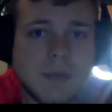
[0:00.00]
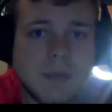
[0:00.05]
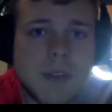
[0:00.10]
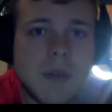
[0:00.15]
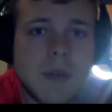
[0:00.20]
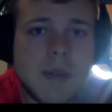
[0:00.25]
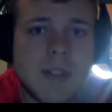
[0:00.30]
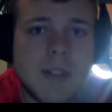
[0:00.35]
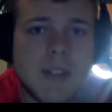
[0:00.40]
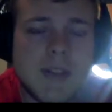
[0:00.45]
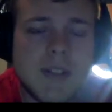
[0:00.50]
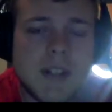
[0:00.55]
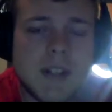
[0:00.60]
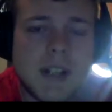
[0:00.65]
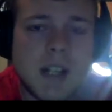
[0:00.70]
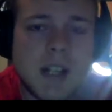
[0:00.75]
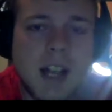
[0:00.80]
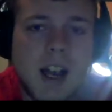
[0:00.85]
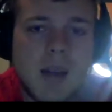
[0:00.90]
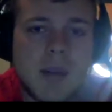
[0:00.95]
which is very
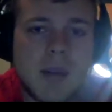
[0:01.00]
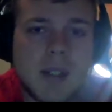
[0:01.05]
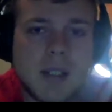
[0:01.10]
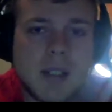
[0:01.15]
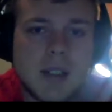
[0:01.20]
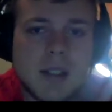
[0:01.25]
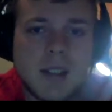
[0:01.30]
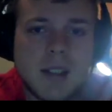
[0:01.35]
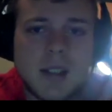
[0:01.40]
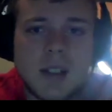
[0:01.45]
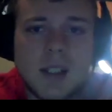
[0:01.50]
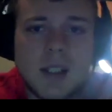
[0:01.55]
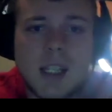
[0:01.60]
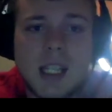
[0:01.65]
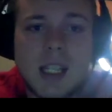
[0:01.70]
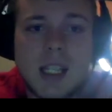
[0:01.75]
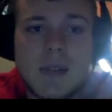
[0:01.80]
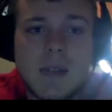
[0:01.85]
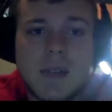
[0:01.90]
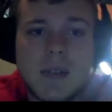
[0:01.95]
common.
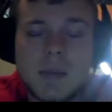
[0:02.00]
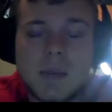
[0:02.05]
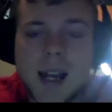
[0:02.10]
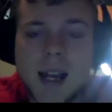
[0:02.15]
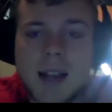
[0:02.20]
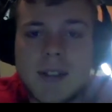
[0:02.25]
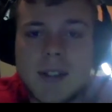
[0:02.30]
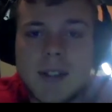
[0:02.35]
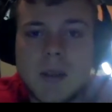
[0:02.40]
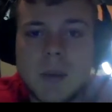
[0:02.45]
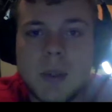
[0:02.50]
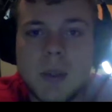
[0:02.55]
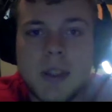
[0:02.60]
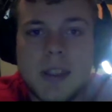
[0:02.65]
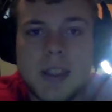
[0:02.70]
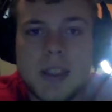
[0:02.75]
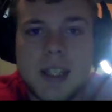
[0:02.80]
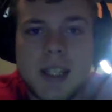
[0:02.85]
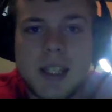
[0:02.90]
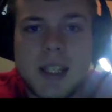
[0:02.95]
If you pass on one
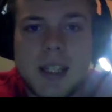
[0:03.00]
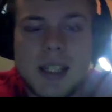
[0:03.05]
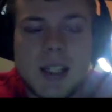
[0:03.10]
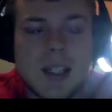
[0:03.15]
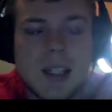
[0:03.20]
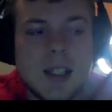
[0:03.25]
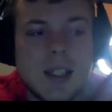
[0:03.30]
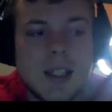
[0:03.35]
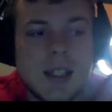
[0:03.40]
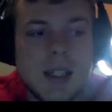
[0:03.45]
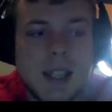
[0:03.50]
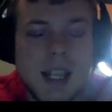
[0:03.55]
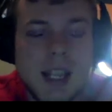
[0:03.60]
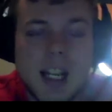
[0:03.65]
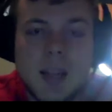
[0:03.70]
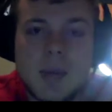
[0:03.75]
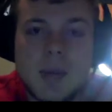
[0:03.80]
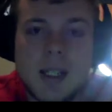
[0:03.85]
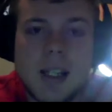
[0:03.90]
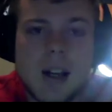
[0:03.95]
thing, it
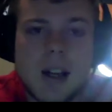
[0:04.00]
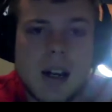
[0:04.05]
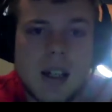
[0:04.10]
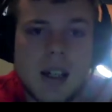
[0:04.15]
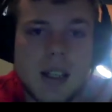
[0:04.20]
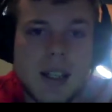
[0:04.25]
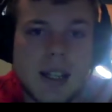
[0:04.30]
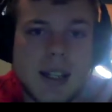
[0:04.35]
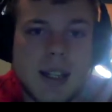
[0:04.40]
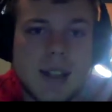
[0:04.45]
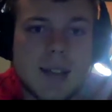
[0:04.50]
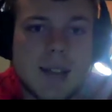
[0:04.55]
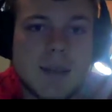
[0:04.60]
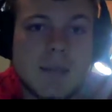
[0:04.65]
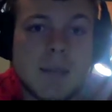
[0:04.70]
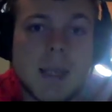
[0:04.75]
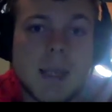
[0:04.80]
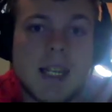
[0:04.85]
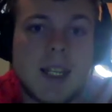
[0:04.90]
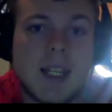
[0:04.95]
could be gone the next
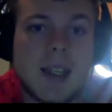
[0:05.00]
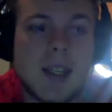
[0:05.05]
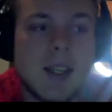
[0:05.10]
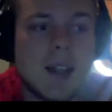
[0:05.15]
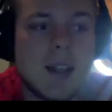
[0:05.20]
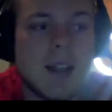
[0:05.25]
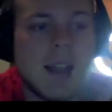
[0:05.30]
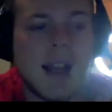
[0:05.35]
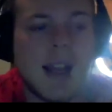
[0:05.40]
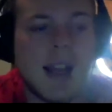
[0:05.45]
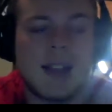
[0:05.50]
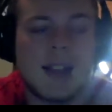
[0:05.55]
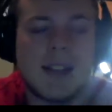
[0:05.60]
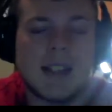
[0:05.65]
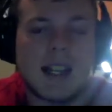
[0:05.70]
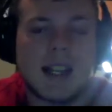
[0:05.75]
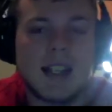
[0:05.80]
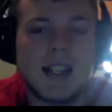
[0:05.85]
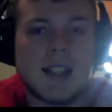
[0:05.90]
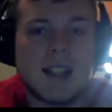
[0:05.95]
minute, as
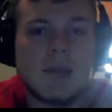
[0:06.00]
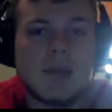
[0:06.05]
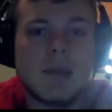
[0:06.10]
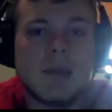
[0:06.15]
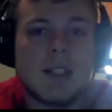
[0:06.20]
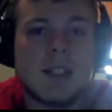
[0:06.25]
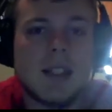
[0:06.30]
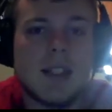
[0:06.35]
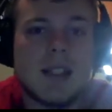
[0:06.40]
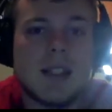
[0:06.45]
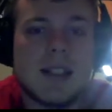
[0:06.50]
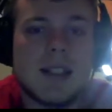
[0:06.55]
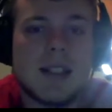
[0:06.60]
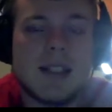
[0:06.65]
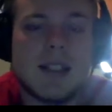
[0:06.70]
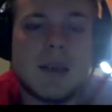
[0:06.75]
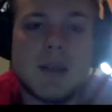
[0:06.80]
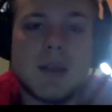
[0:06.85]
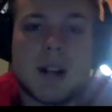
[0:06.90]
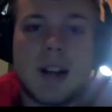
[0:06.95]
I did with the
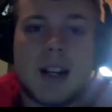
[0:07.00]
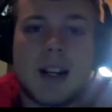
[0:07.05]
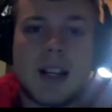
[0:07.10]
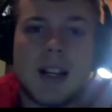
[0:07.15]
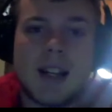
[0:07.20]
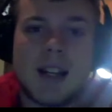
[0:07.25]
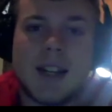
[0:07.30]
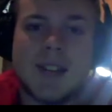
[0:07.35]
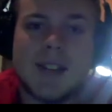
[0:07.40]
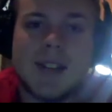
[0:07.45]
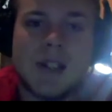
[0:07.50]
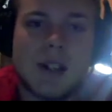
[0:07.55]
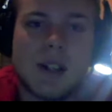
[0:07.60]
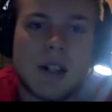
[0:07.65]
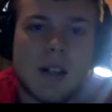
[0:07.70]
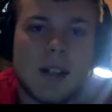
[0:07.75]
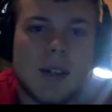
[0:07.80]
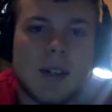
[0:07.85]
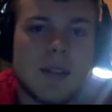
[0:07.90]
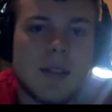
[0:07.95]
Tim Duncan. I
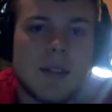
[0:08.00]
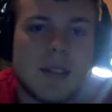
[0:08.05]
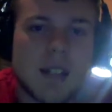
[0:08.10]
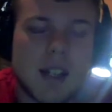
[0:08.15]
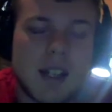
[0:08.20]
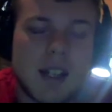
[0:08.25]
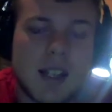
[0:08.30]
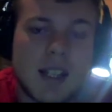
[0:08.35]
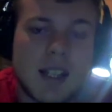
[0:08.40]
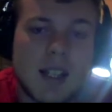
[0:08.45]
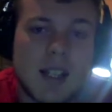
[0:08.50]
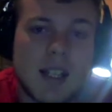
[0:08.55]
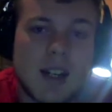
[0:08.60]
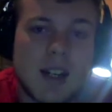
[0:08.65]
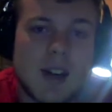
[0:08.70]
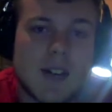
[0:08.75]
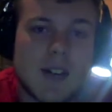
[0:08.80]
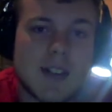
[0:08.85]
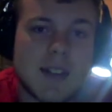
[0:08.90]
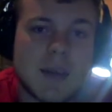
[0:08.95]

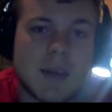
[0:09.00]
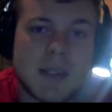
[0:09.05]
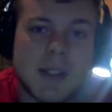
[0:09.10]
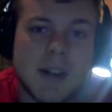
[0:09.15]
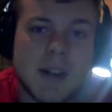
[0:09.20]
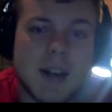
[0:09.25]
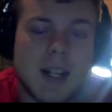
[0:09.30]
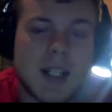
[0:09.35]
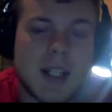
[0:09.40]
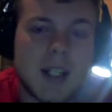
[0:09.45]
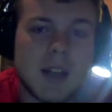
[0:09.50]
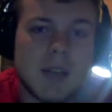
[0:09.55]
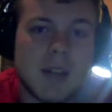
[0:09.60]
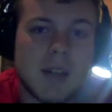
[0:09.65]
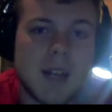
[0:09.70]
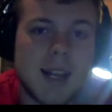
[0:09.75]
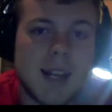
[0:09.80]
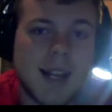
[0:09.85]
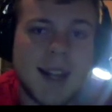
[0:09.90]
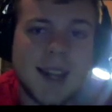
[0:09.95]
heard someone talking over. I
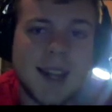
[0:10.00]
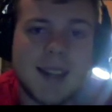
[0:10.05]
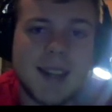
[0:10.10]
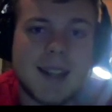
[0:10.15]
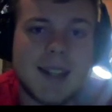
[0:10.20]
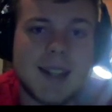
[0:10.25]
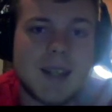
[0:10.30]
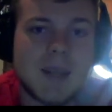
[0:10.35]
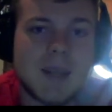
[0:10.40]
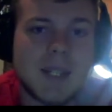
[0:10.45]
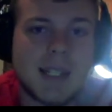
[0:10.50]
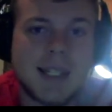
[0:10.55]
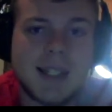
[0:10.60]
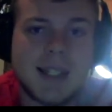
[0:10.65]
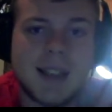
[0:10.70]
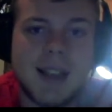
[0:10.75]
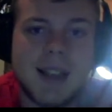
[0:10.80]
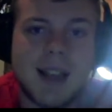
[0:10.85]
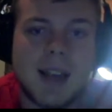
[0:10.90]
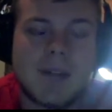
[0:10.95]
got it the next minute he
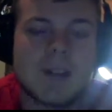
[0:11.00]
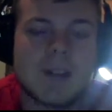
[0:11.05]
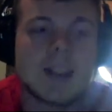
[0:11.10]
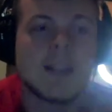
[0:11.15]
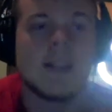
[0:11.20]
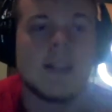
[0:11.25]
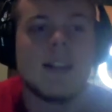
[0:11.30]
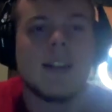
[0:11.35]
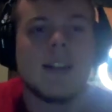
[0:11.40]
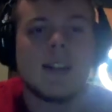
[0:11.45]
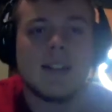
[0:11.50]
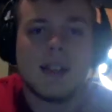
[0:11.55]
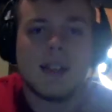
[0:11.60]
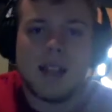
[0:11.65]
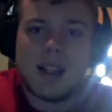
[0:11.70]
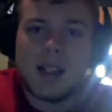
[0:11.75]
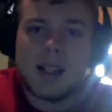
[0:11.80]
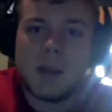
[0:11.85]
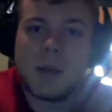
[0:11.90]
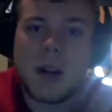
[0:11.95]
left,
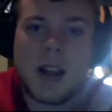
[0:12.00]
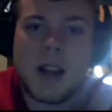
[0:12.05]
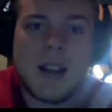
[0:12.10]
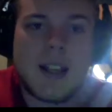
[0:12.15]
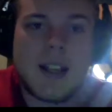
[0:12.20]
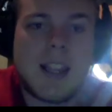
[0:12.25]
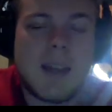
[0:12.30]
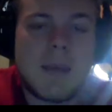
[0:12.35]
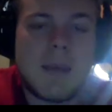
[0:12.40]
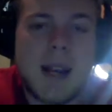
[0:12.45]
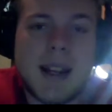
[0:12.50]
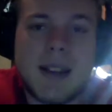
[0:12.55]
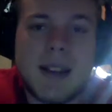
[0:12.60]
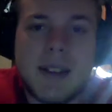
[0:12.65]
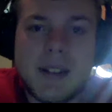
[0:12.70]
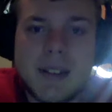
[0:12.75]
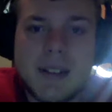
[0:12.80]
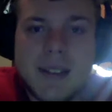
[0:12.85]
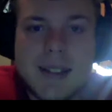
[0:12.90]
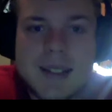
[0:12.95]
and he probably came back
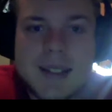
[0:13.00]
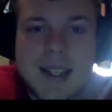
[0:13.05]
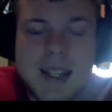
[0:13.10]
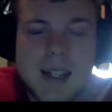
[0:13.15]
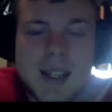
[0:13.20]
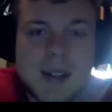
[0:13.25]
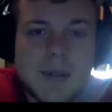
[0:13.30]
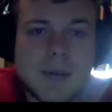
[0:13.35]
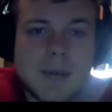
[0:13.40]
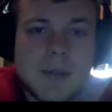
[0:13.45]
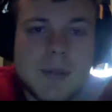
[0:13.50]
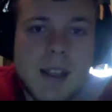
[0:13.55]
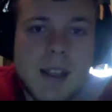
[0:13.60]
later that day and